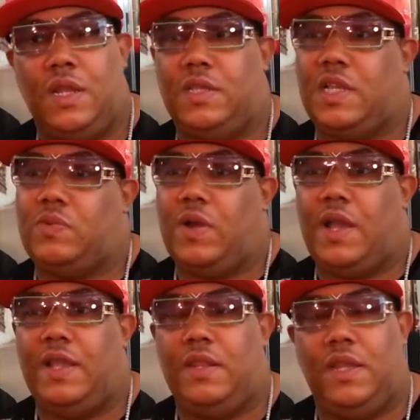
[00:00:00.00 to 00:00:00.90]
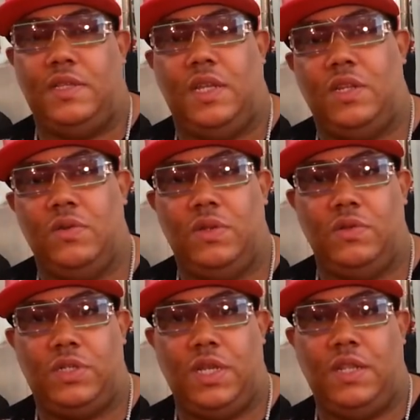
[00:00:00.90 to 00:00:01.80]
And that's why, and the niggas that
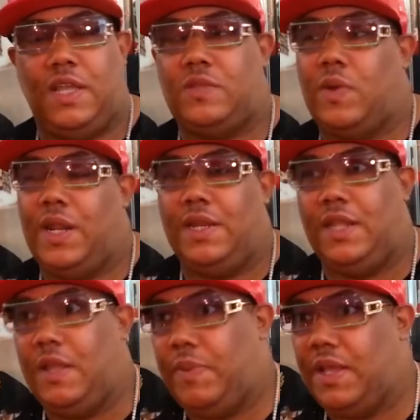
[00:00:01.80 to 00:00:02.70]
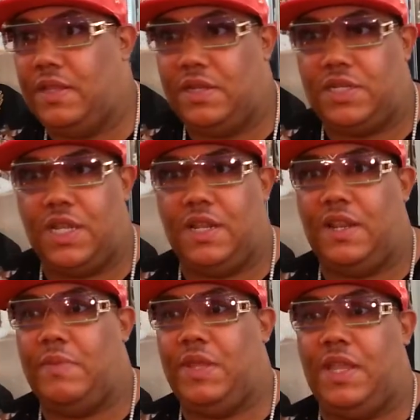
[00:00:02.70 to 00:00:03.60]
do shit, that's why they deep into the shit
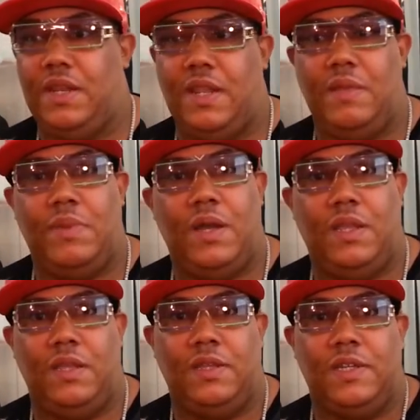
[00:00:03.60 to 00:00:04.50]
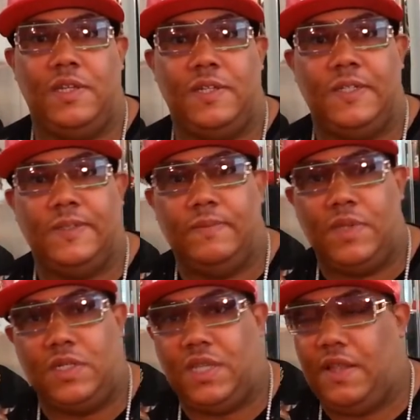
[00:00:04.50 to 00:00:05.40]
and they be getting their money.
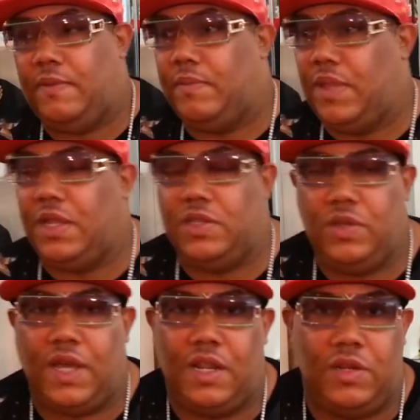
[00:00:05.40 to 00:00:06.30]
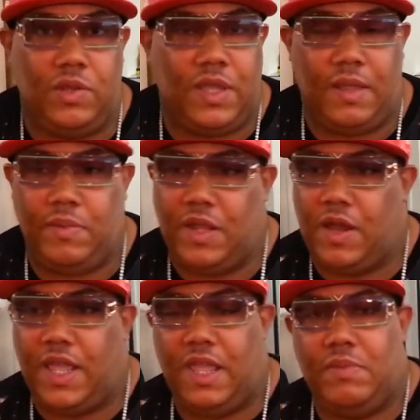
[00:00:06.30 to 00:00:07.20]
Because you can't,
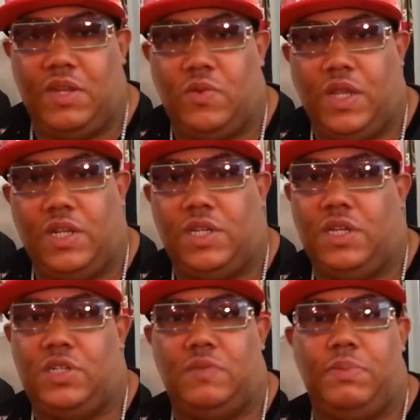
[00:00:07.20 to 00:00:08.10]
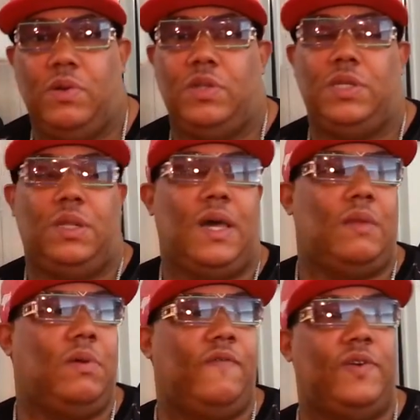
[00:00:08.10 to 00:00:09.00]
all that in between shit is just bullshit. A
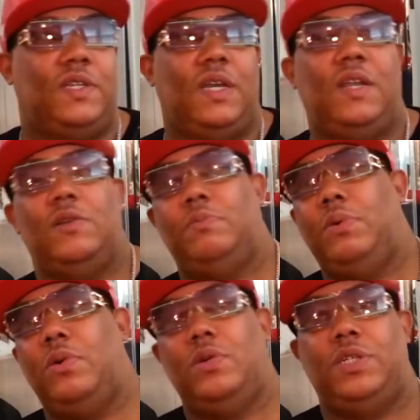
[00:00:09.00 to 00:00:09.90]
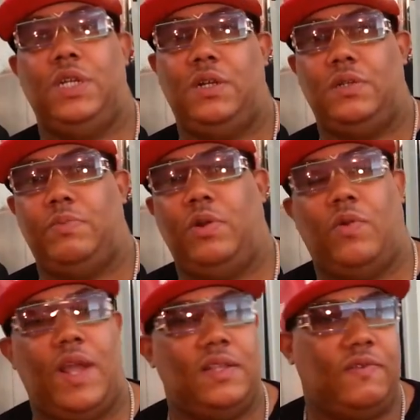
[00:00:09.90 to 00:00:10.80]
lot of motherfuckers out here is bullshitters,
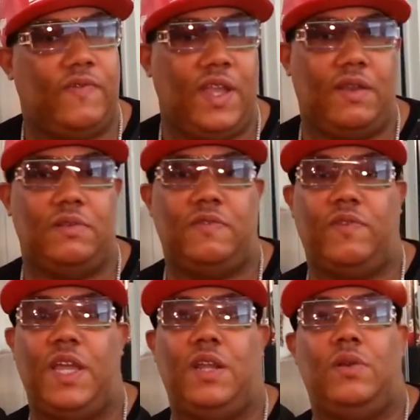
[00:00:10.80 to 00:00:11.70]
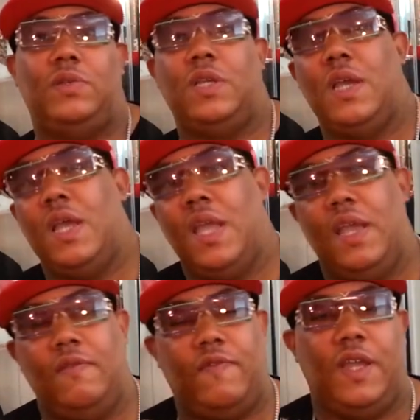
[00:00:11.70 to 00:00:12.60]
procrastinators, flakers,
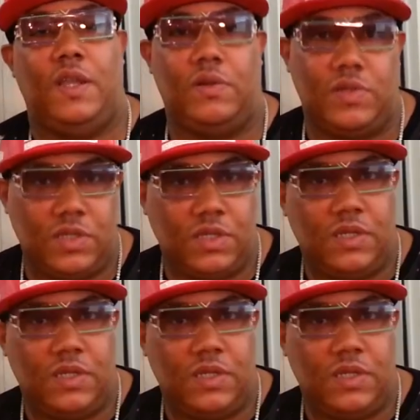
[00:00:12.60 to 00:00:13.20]
and fakers.